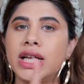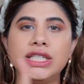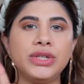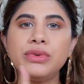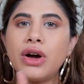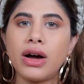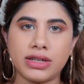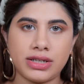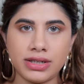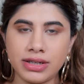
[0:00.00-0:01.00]
Do
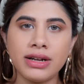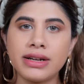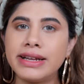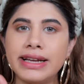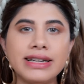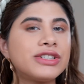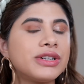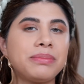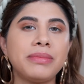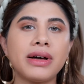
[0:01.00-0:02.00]
not guilt trip